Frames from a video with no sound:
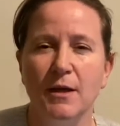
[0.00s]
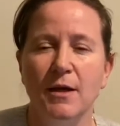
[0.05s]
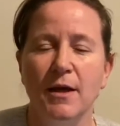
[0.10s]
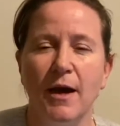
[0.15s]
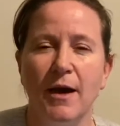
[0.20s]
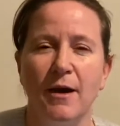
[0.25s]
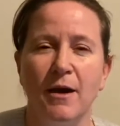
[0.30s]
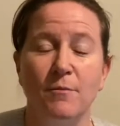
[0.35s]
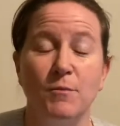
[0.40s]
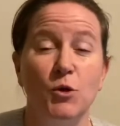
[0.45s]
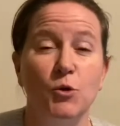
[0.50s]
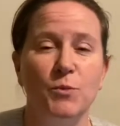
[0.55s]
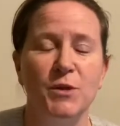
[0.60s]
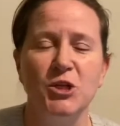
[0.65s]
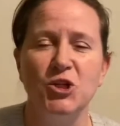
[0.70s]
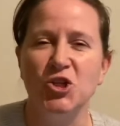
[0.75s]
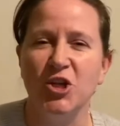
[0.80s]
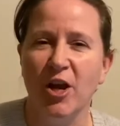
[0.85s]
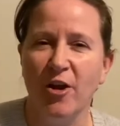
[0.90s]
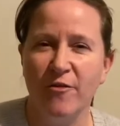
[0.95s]
Um, you'll be
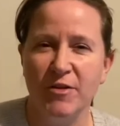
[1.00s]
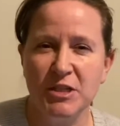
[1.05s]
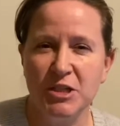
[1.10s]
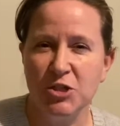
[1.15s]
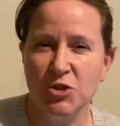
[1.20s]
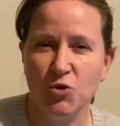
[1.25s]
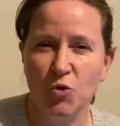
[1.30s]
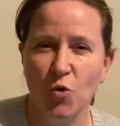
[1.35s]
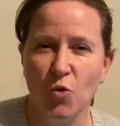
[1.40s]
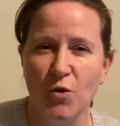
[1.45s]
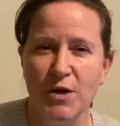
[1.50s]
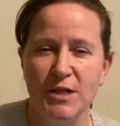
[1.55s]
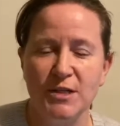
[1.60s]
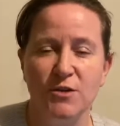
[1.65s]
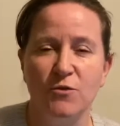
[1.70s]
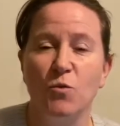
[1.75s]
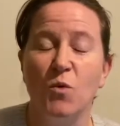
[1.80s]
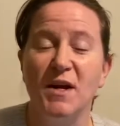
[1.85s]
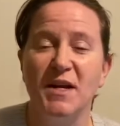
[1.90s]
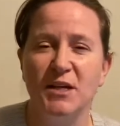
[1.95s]
sharing stories
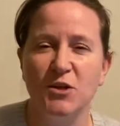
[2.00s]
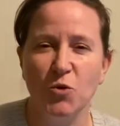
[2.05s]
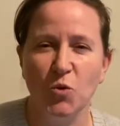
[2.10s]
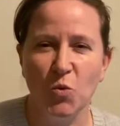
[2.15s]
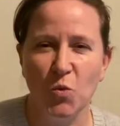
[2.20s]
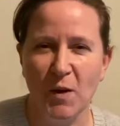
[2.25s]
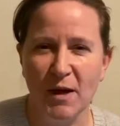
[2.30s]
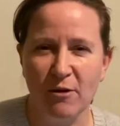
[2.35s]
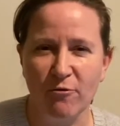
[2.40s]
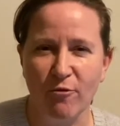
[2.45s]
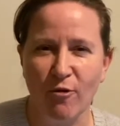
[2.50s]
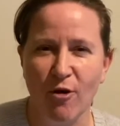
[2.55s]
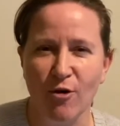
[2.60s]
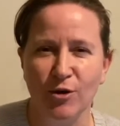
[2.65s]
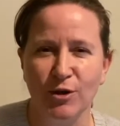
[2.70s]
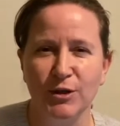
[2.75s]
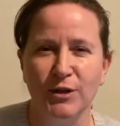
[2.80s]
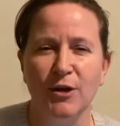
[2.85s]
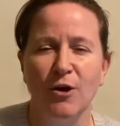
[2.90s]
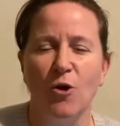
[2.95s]
of when it all went
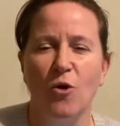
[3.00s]
wrong